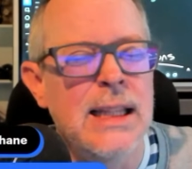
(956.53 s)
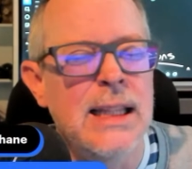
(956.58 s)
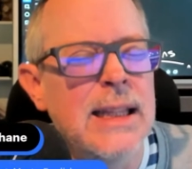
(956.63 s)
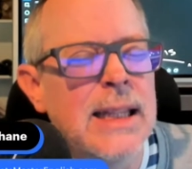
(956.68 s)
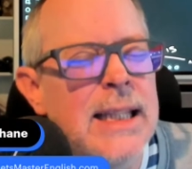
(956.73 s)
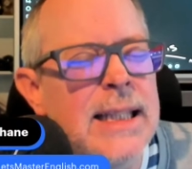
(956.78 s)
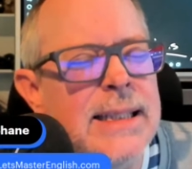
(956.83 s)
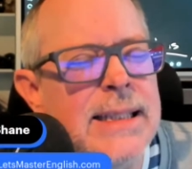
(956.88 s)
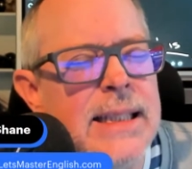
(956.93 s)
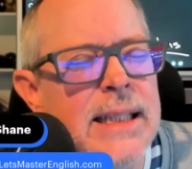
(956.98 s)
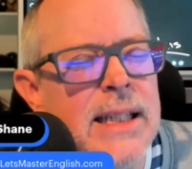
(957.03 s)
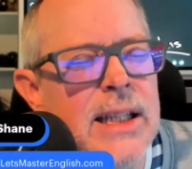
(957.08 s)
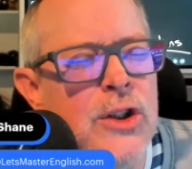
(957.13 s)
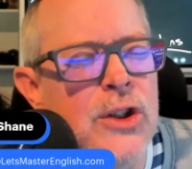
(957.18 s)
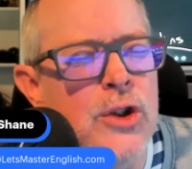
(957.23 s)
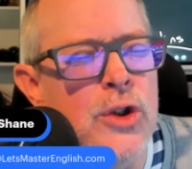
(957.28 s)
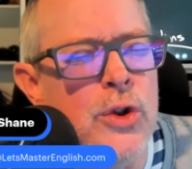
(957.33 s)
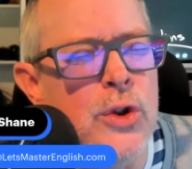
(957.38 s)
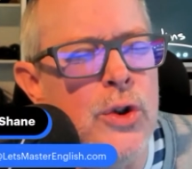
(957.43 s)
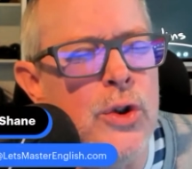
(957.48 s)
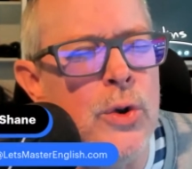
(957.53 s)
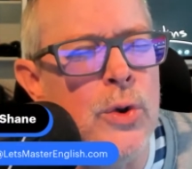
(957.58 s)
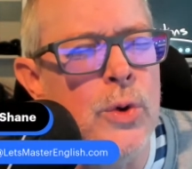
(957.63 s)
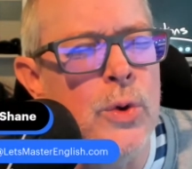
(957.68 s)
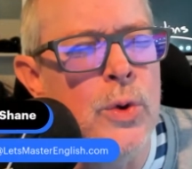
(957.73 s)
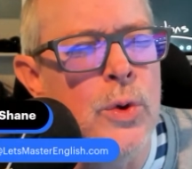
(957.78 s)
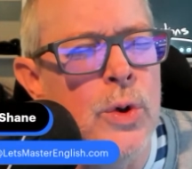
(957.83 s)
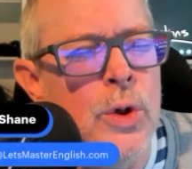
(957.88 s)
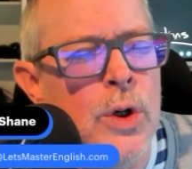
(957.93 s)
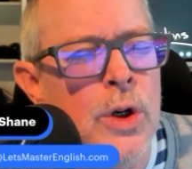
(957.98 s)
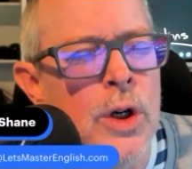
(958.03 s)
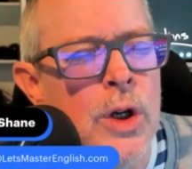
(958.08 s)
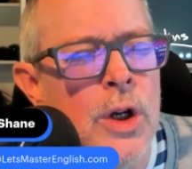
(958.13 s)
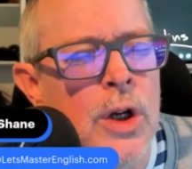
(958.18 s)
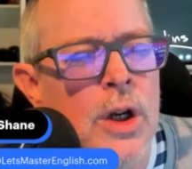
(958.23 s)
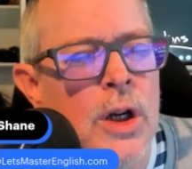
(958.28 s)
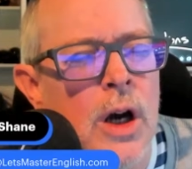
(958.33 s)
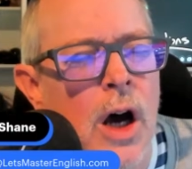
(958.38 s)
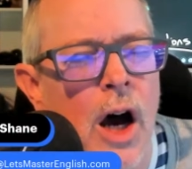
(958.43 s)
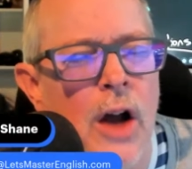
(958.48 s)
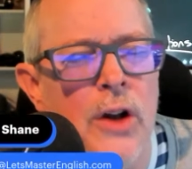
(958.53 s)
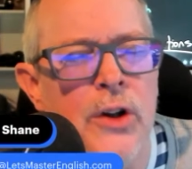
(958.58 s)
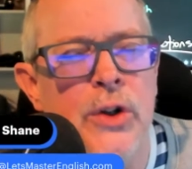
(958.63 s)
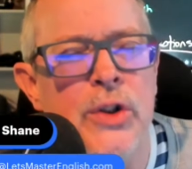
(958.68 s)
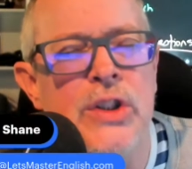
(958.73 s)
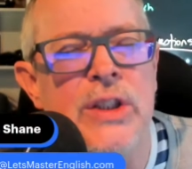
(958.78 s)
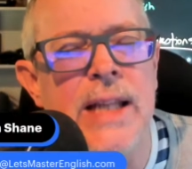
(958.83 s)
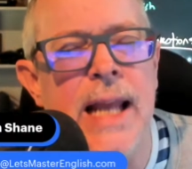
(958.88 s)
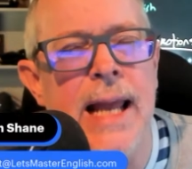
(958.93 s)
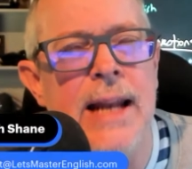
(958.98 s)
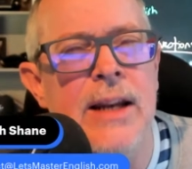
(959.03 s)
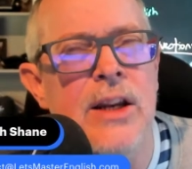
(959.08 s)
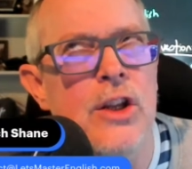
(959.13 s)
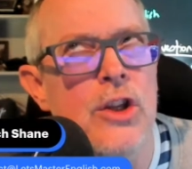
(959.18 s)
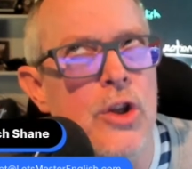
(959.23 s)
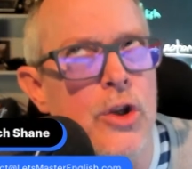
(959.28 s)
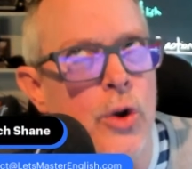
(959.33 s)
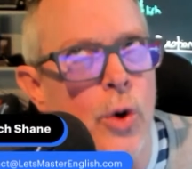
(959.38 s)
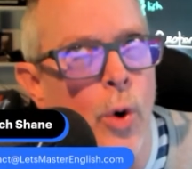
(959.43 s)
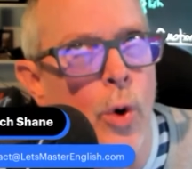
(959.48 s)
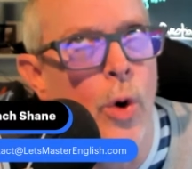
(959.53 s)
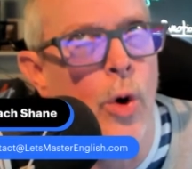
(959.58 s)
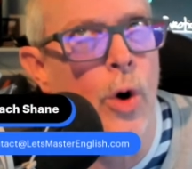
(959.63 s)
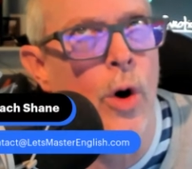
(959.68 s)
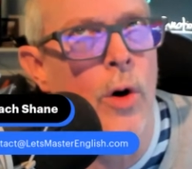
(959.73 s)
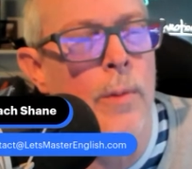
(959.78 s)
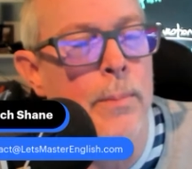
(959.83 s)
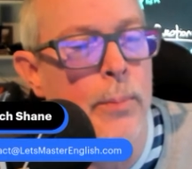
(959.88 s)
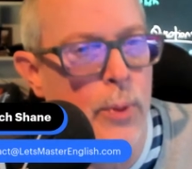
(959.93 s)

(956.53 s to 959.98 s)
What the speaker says: listening to you, understanding your